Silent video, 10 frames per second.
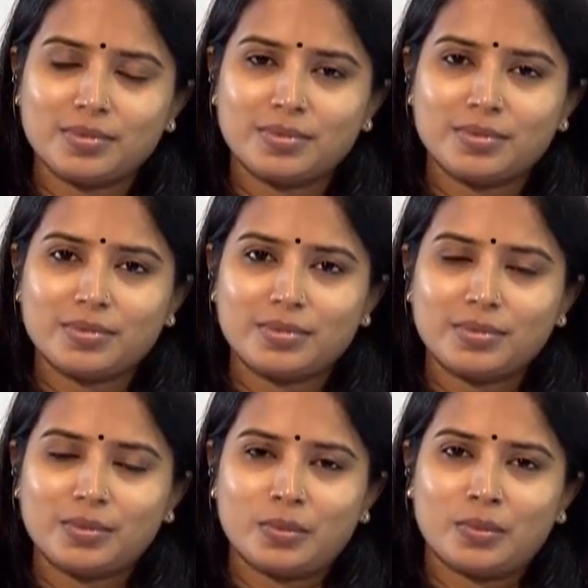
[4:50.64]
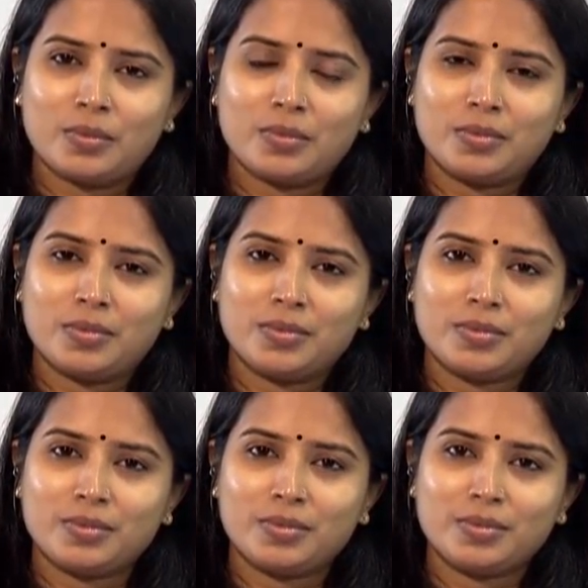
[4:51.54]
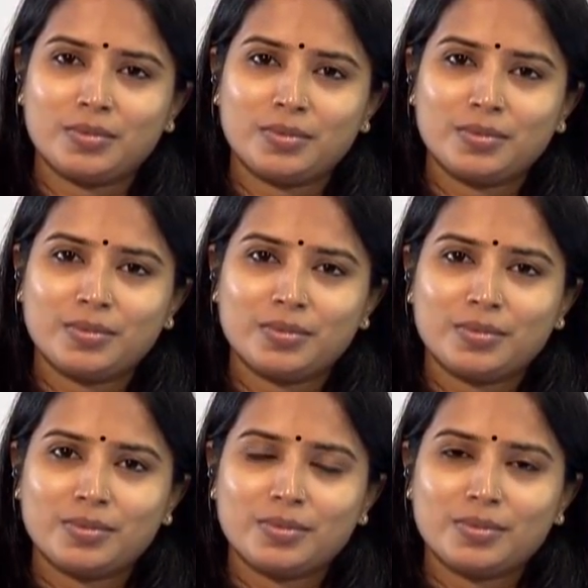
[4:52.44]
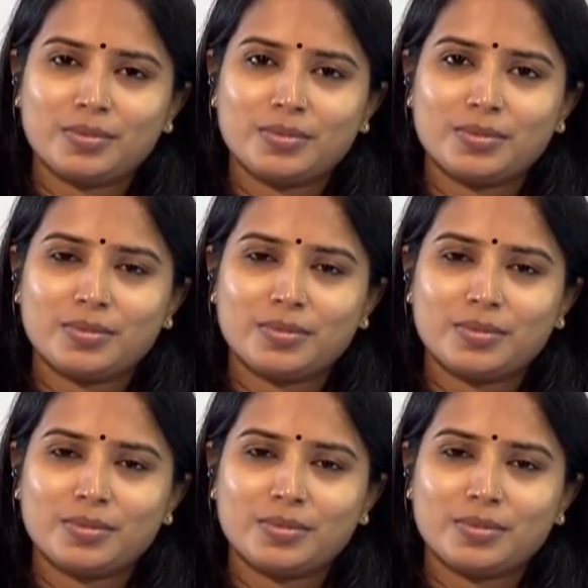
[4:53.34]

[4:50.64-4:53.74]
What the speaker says: This person isn't speaking.